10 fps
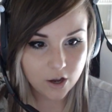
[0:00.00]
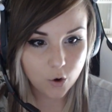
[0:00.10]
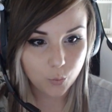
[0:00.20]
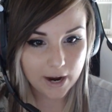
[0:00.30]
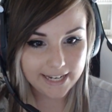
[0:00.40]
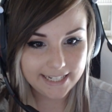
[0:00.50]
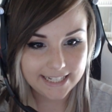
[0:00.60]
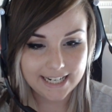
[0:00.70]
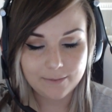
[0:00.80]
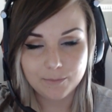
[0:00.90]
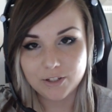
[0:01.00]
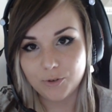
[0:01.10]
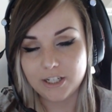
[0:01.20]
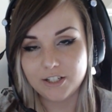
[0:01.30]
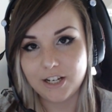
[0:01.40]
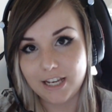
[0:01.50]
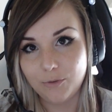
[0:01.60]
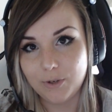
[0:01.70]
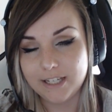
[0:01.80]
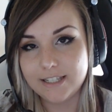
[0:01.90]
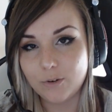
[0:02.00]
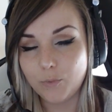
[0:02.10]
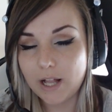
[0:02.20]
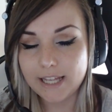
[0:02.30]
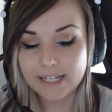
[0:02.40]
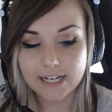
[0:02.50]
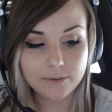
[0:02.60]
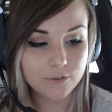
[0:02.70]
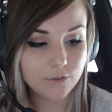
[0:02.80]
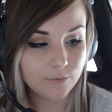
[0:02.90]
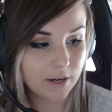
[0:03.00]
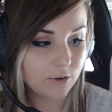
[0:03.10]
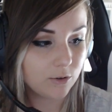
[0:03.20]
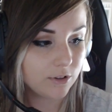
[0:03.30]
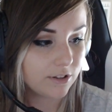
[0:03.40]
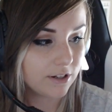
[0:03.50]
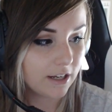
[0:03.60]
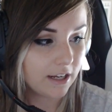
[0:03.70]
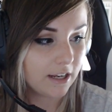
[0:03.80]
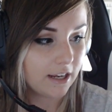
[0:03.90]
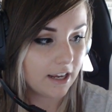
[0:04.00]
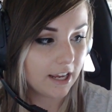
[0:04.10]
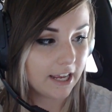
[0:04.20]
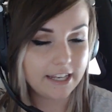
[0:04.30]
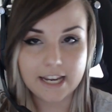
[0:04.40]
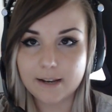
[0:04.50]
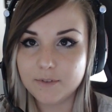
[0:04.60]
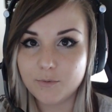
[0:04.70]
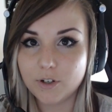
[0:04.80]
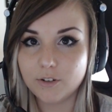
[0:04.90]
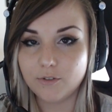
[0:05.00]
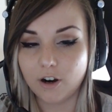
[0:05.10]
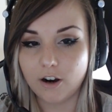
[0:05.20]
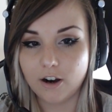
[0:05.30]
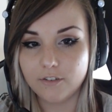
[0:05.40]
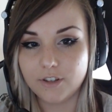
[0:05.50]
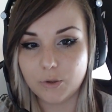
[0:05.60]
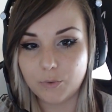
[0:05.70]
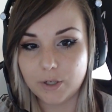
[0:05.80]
Why the name MissRage? Anyways, well, it comes from my old times in World of Warcraft where I